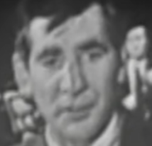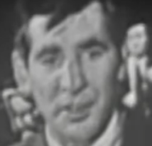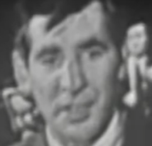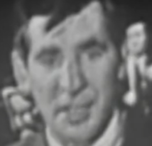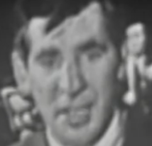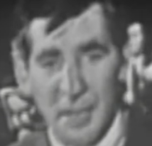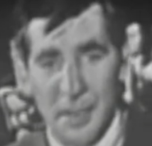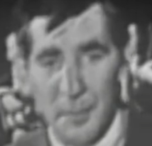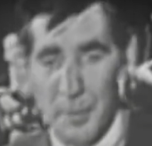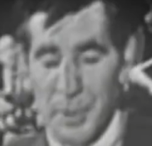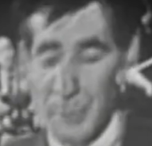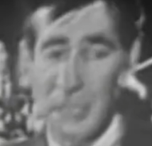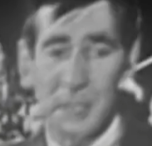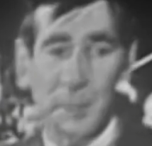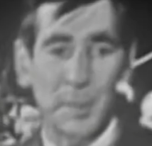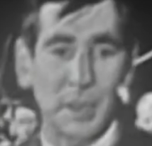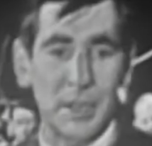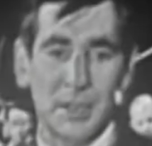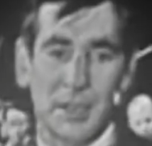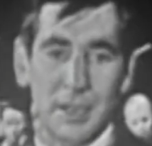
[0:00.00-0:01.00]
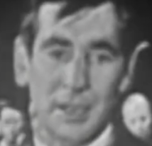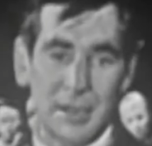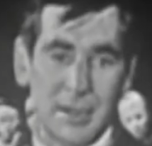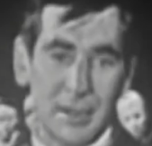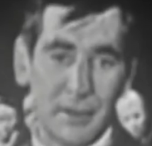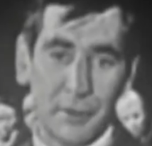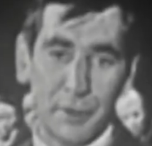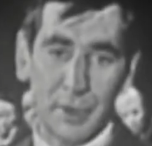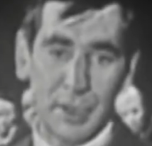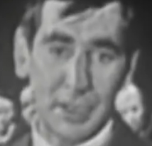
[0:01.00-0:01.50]
of the same piece by 6
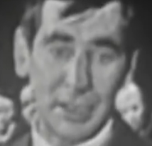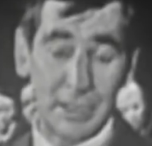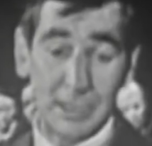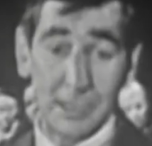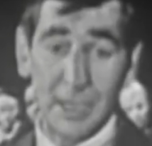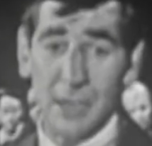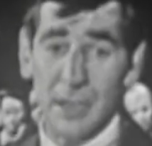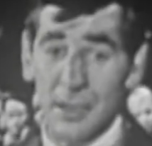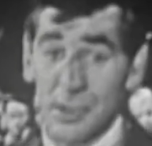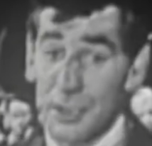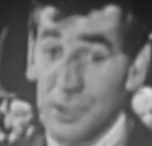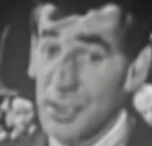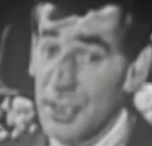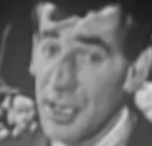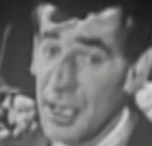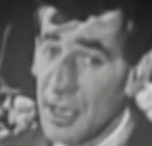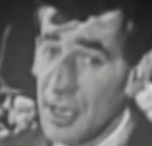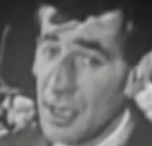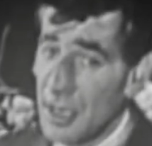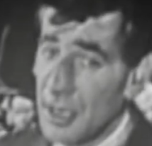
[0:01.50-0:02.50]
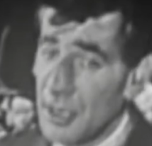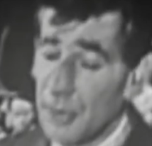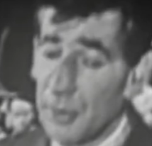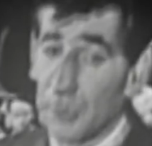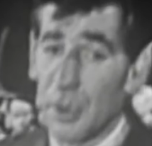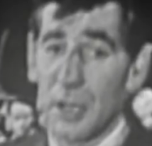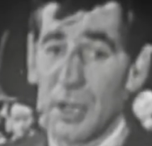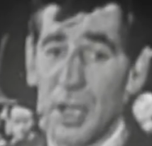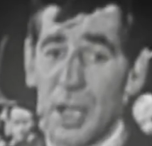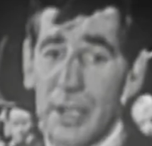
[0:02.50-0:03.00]
different conductors,
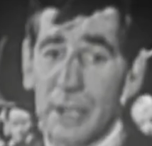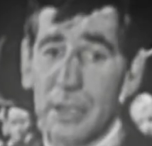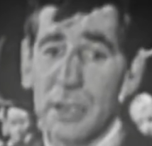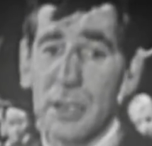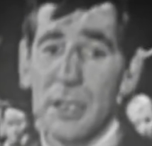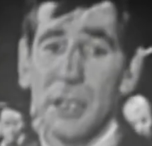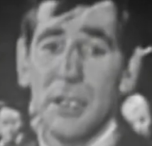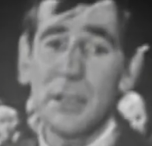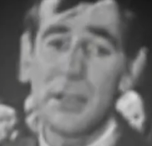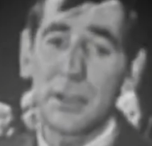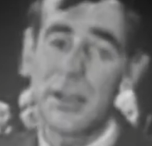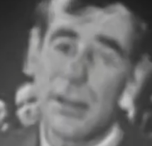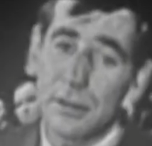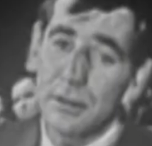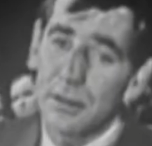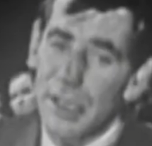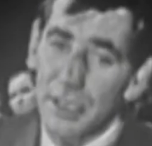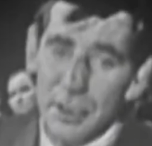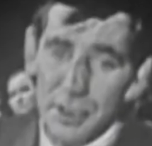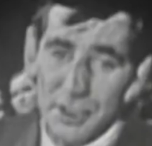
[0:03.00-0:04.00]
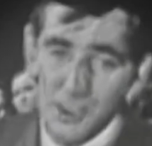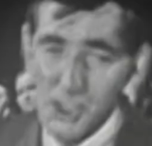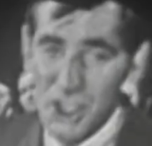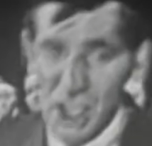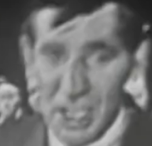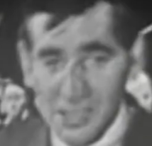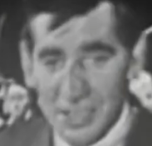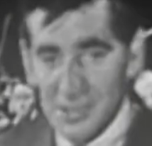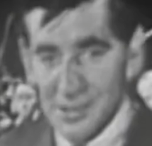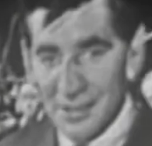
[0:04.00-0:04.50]
you are likely to hear
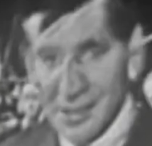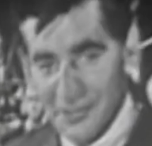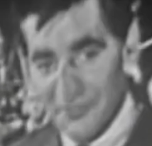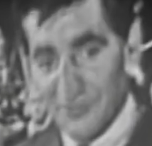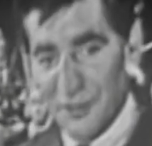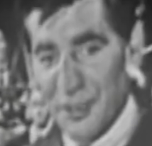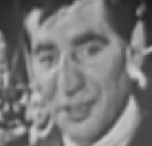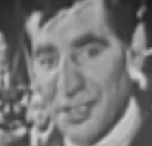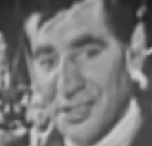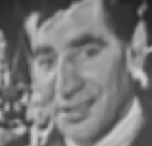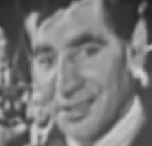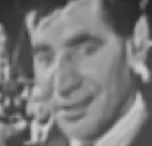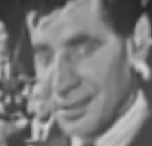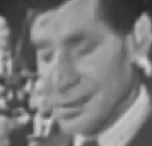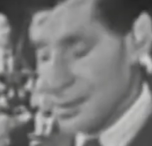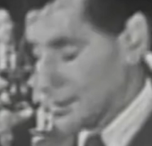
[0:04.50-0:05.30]
6 different